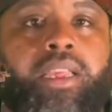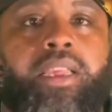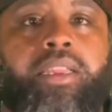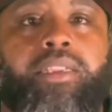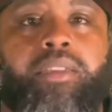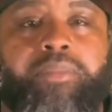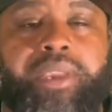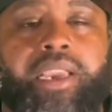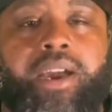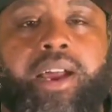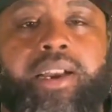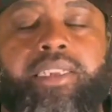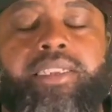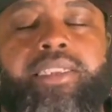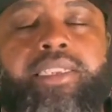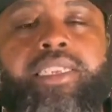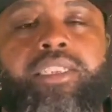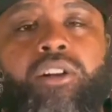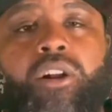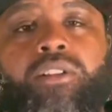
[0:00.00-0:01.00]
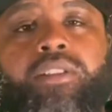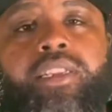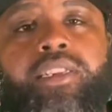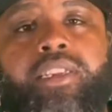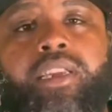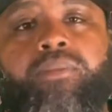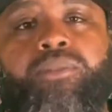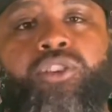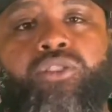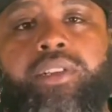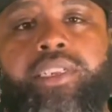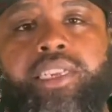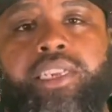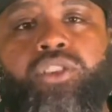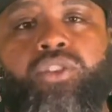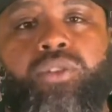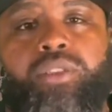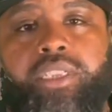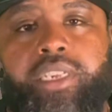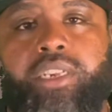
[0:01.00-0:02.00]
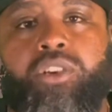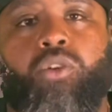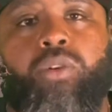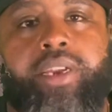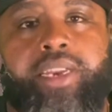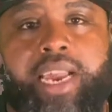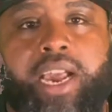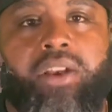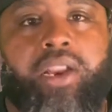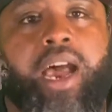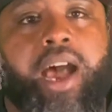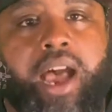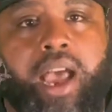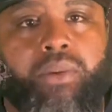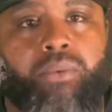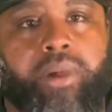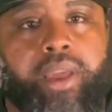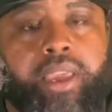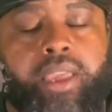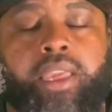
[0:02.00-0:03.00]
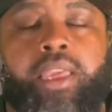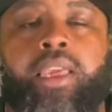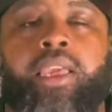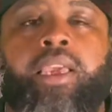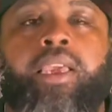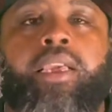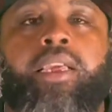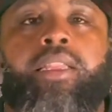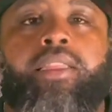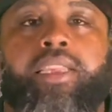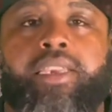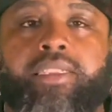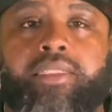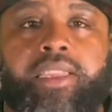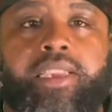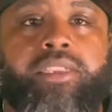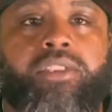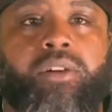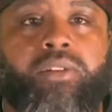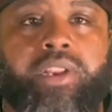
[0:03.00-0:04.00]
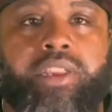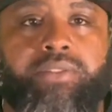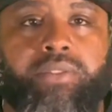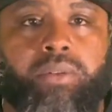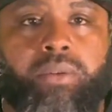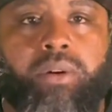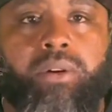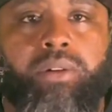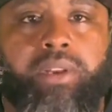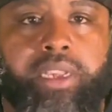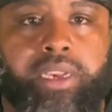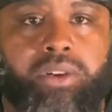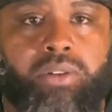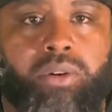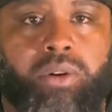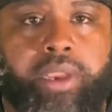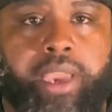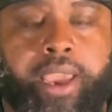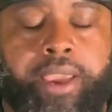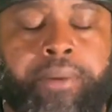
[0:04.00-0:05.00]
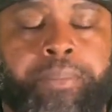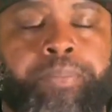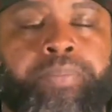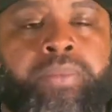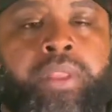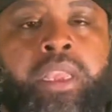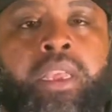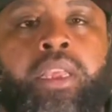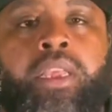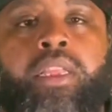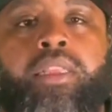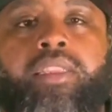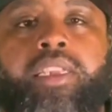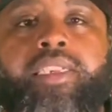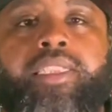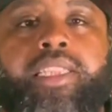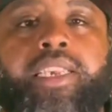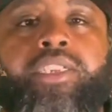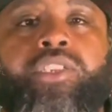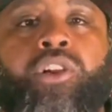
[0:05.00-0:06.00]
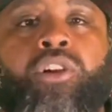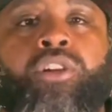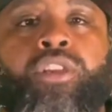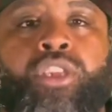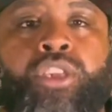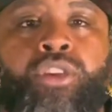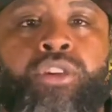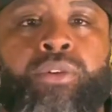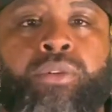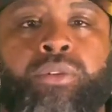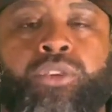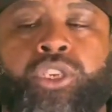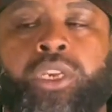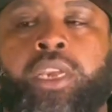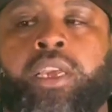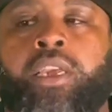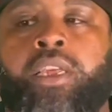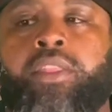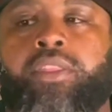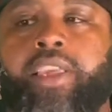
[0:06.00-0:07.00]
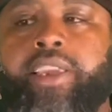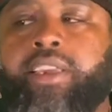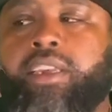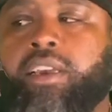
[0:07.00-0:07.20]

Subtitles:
to be honest, these aren't the dump trucks that you see going down the highway. These things aren't even road legal, okay? These things are huge. Think